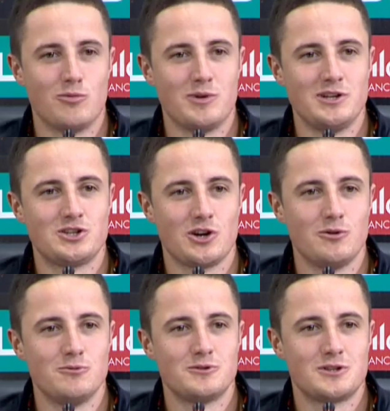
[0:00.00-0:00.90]
normally
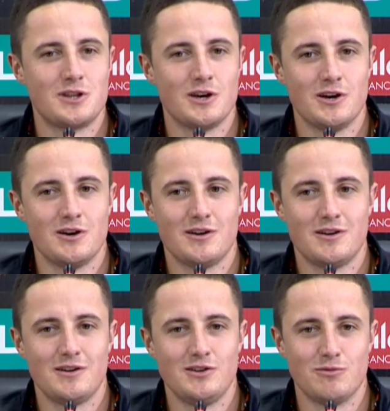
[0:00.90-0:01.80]
shows that
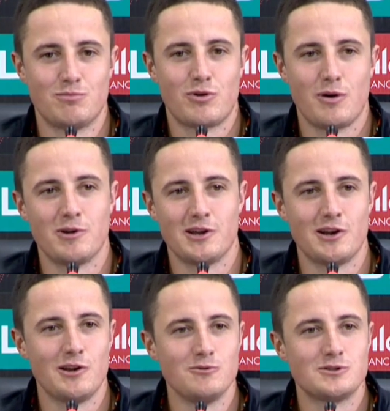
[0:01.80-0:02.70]
you're probably
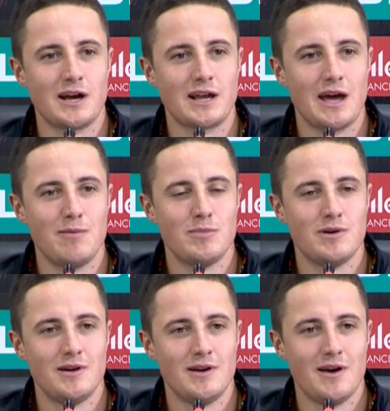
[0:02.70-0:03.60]
going to lose that game.
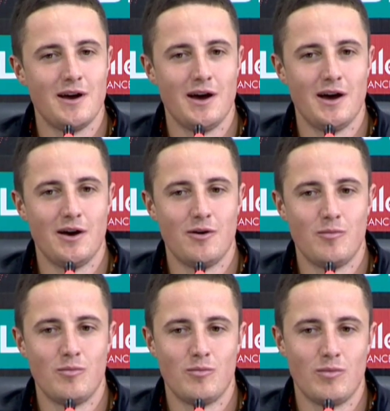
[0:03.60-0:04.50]
I
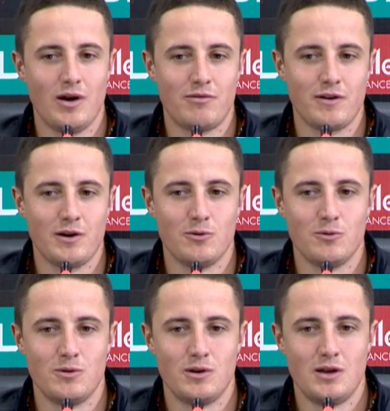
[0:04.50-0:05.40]
felt